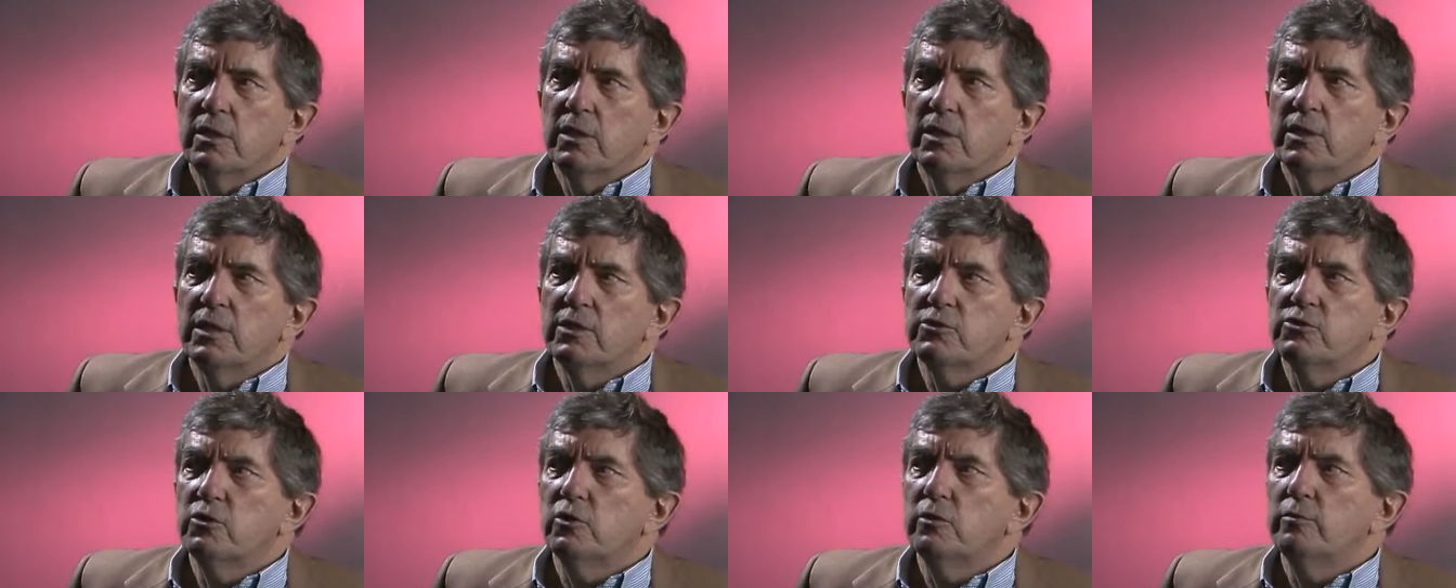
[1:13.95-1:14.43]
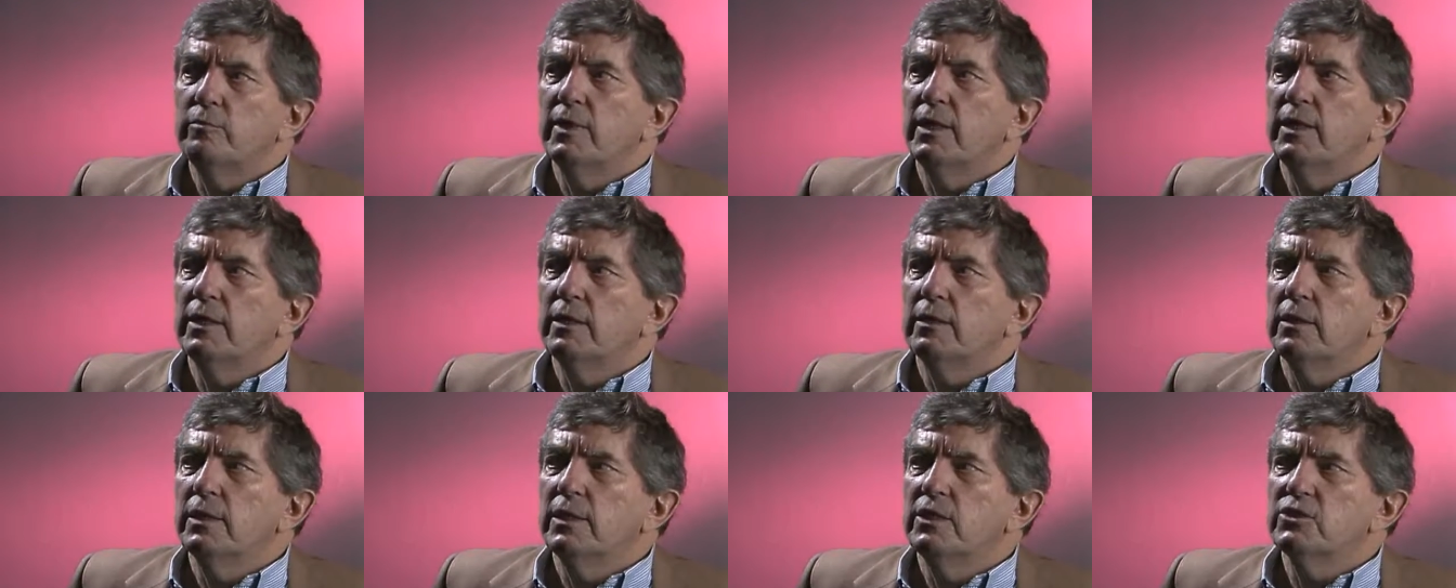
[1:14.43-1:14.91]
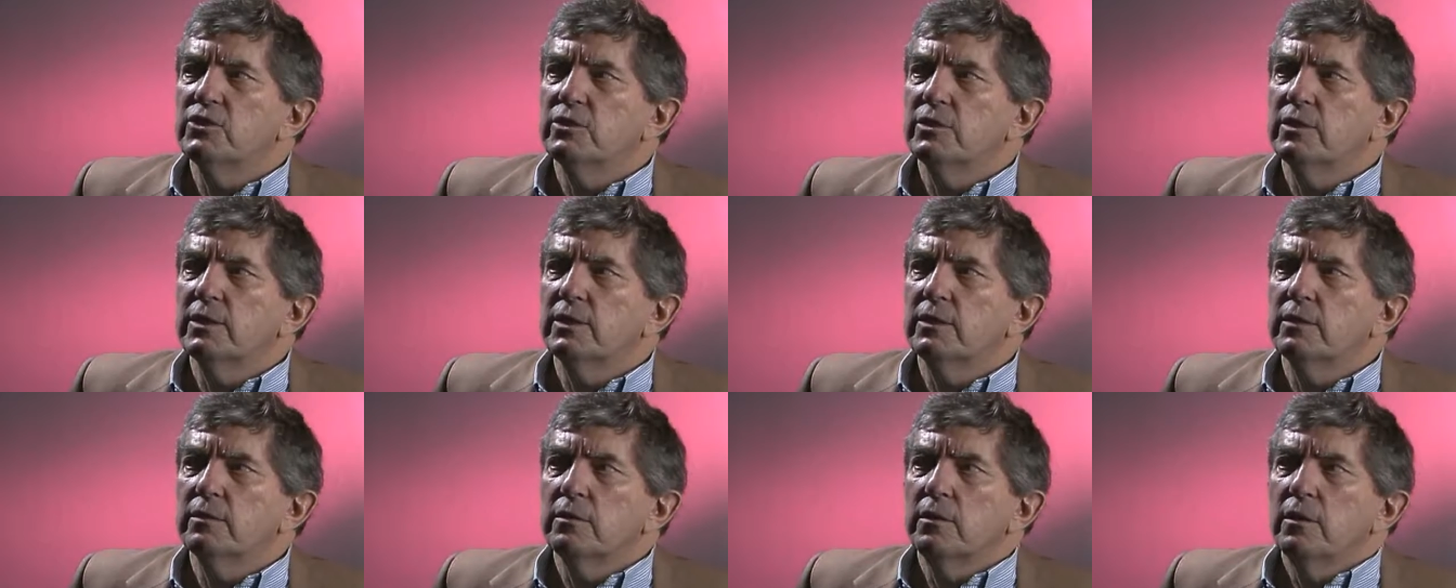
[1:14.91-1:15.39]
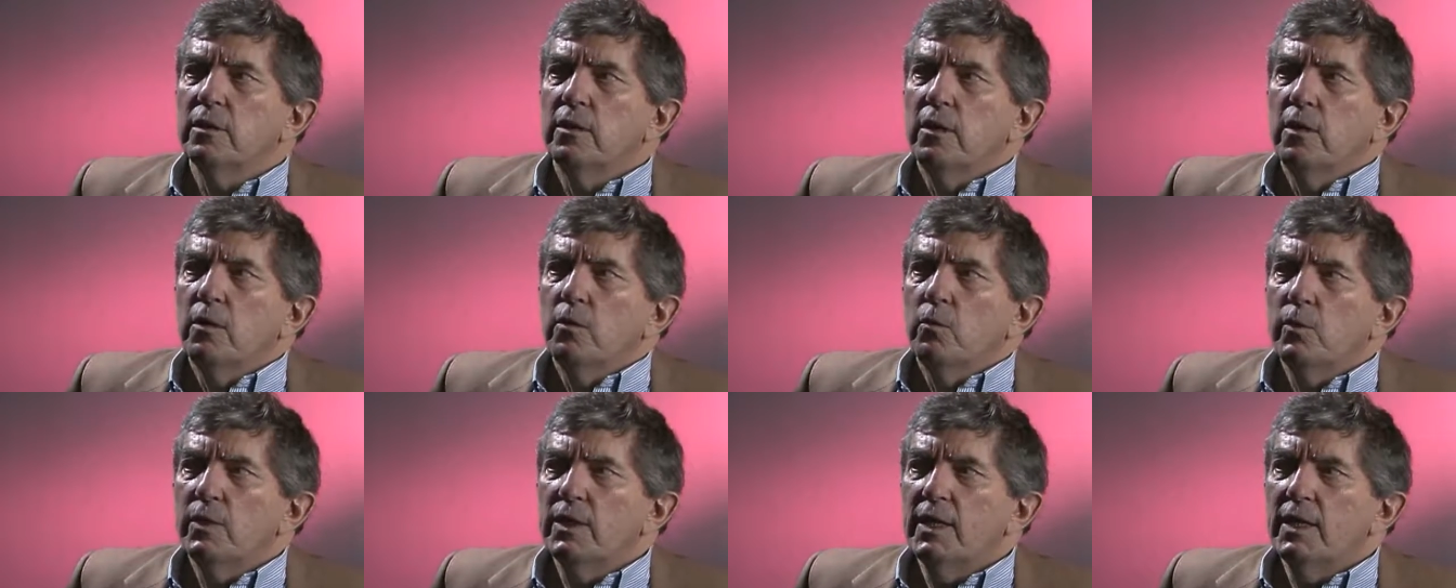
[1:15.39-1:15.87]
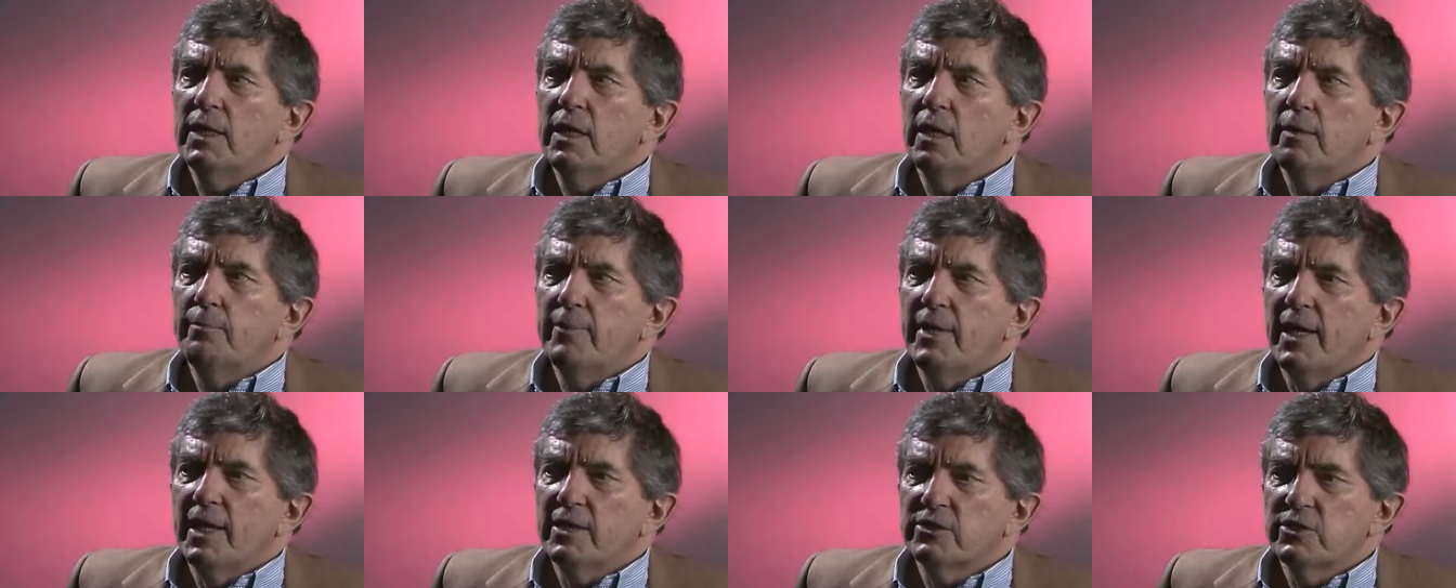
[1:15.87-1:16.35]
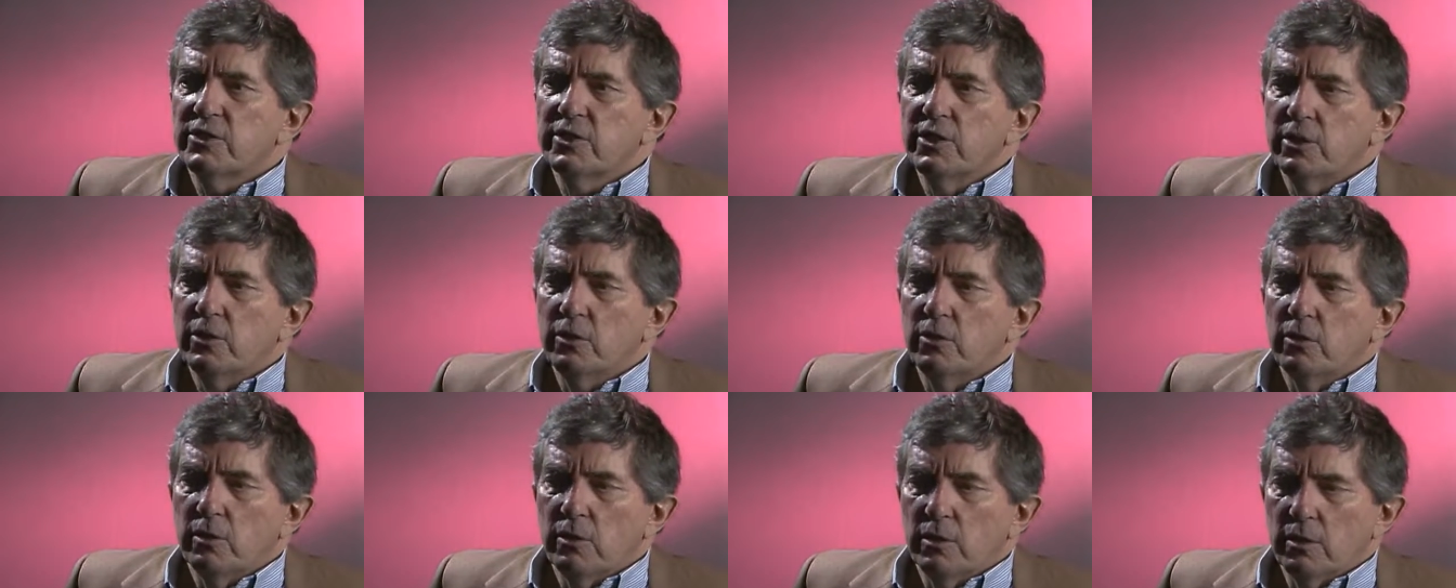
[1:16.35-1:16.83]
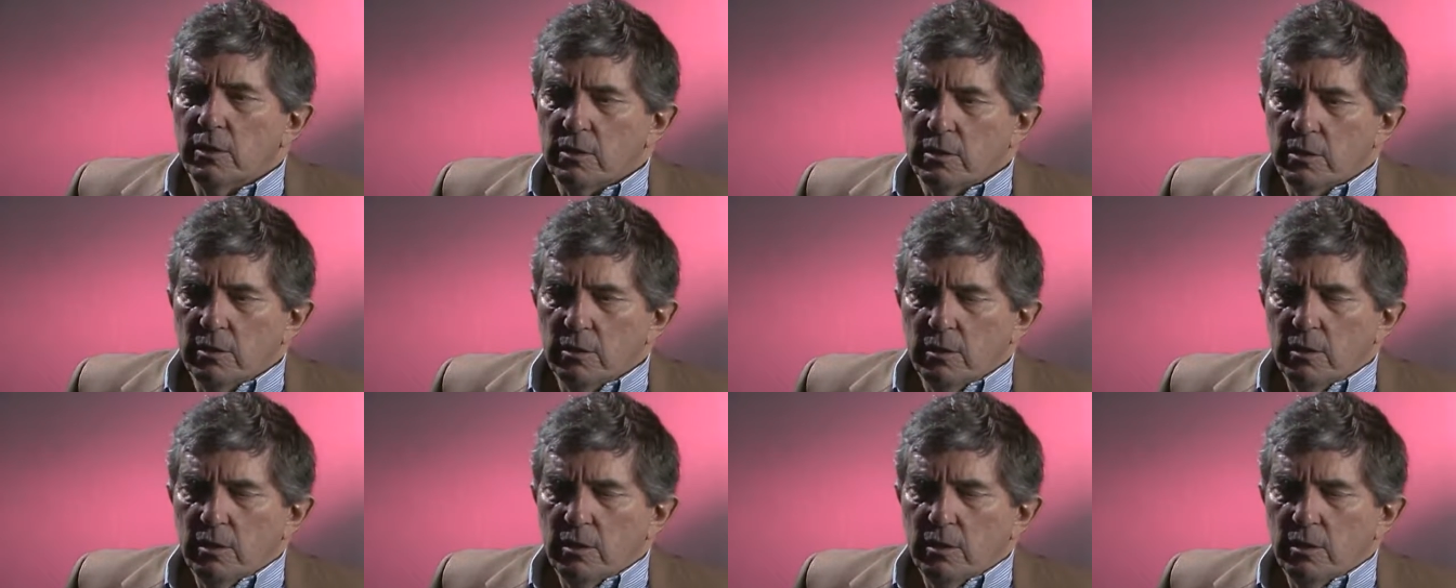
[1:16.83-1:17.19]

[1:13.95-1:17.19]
And I told my agent that when I got back to New York,